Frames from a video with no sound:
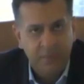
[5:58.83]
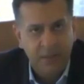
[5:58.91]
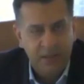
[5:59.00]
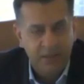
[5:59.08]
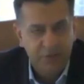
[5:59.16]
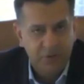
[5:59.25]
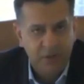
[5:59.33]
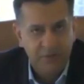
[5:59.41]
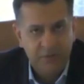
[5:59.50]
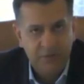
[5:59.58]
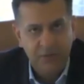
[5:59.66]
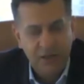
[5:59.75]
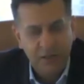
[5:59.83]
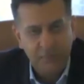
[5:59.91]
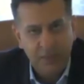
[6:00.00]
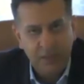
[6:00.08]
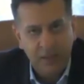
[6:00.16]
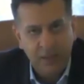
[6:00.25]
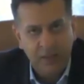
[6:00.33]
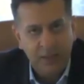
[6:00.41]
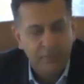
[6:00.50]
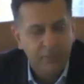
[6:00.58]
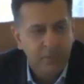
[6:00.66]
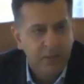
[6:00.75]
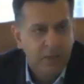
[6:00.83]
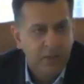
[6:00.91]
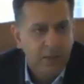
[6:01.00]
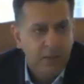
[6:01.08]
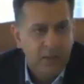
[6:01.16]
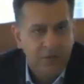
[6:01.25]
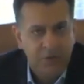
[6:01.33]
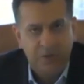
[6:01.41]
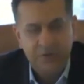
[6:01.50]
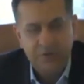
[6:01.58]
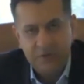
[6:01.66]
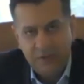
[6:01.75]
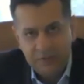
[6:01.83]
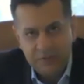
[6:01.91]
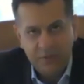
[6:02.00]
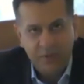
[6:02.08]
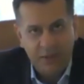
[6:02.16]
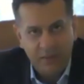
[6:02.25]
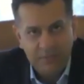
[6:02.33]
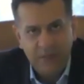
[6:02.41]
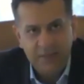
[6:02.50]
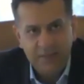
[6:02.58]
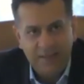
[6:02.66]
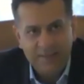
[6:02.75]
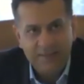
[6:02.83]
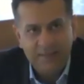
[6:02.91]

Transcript: Banking should have its own LLM, LLM insurance should have its own LLM. So I think that